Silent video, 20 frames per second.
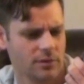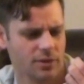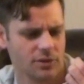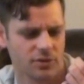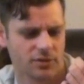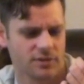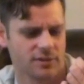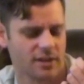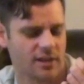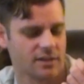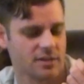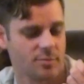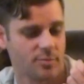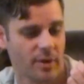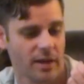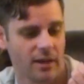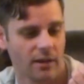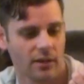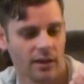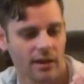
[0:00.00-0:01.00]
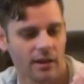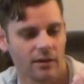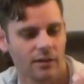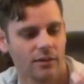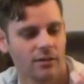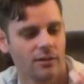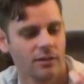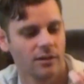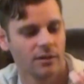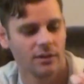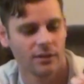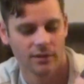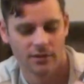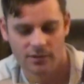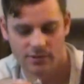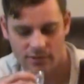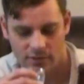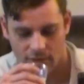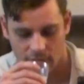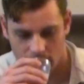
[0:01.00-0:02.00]
It just says pale ale,
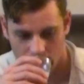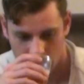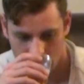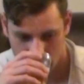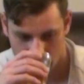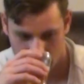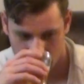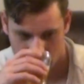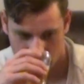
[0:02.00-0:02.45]
so